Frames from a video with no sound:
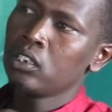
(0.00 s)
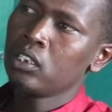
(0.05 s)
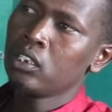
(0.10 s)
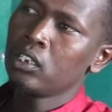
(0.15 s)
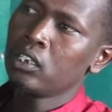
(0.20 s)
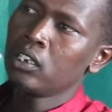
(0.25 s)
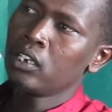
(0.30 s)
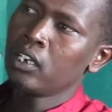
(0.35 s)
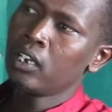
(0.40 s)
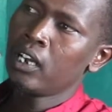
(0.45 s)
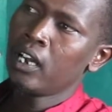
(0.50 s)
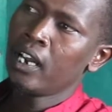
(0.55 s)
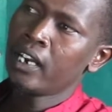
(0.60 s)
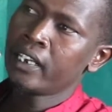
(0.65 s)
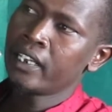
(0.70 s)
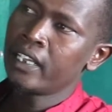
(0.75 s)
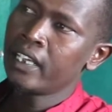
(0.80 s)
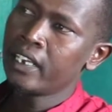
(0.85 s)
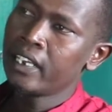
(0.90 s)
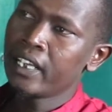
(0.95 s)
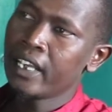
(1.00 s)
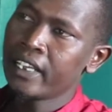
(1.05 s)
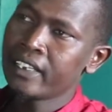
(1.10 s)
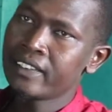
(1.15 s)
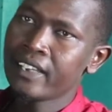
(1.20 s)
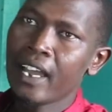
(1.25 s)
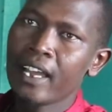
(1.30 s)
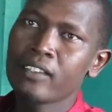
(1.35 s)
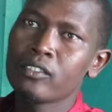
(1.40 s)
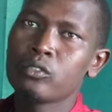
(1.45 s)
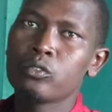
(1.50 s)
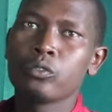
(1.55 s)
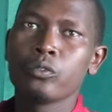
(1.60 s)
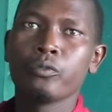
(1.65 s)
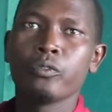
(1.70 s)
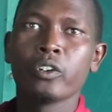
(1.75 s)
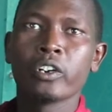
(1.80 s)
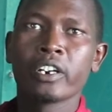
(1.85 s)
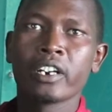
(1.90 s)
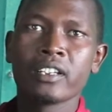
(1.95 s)
are getting a chance
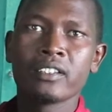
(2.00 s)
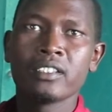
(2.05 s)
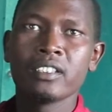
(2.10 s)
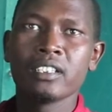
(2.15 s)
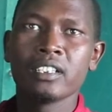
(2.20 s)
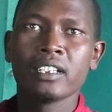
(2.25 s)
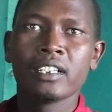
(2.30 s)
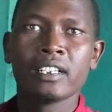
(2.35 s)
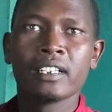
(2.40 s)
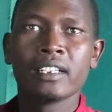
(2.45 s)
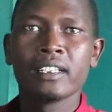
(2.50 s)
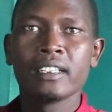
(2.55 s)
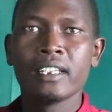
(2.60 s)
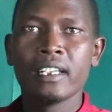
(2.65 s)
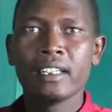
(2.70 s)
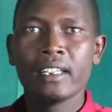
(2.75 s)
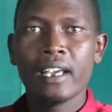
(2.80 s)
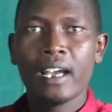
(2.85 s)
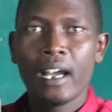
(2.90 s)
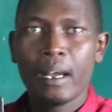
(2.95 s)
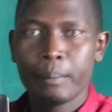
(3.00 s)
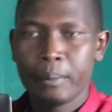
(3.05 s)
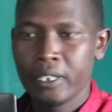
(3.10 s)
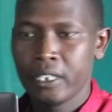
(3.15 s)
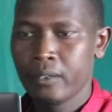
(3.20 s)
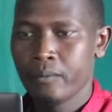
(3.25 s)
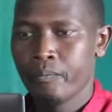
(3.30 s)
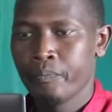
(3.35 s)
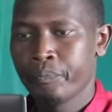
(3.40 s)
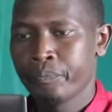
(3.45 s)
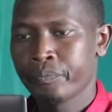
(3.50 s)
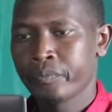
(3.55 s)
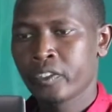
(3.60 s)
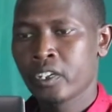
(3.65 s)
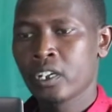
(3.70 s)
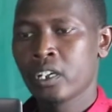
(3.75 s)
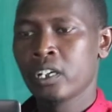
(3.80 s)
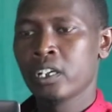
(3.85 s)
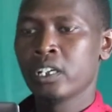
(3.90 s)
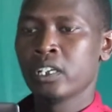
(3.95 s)
for grazing, then they're happy.
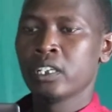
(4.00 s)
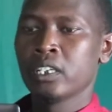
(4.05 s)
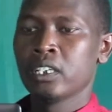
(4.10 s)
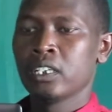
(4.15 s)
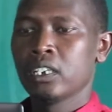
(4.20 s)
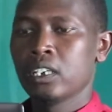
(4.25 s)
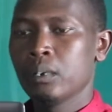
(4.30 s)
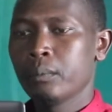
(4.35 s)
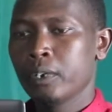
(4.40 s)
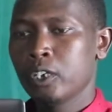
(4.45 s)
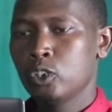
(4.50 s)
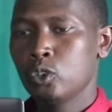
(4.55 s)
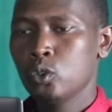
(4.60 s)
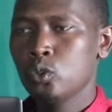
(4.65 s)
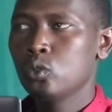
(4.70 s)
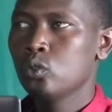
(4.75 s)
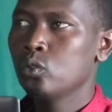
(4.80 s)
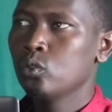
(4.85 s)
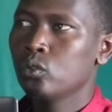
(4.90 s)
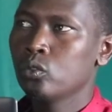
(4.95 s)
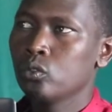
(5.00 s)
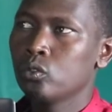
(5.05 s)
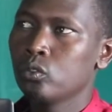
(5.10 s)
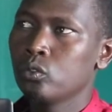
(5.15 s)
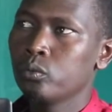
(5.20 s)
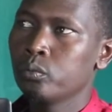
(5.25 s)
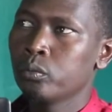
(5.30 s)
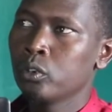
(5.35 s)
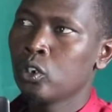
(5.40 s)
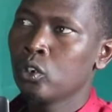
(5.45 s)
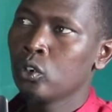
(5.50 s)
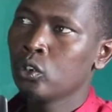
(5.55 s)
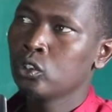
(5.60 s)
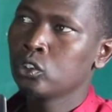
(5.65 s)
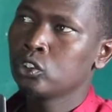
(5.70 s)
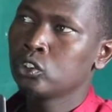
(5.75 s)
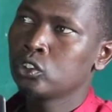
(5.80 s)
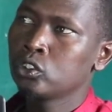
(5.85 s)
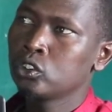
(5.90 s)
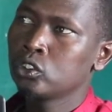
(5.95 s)
Number two,
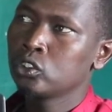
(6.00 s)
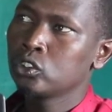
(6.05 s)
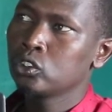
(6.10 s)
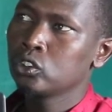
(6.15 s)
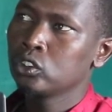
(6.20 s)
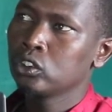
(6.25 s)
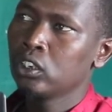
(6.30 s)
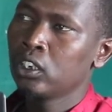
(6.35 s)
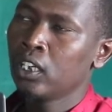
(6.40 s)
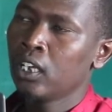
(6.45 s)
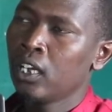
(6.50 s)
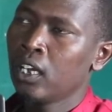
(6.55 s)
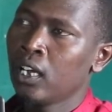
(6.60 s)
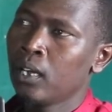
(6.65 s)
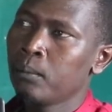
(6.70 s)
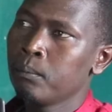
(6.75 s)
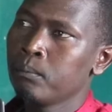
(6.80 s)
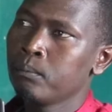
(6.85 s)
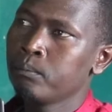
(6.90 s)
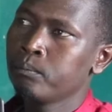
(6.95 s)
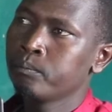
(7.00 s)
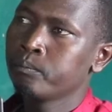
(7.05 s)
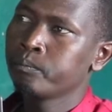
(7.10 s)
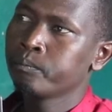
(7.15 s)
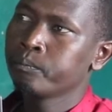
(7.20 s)
because a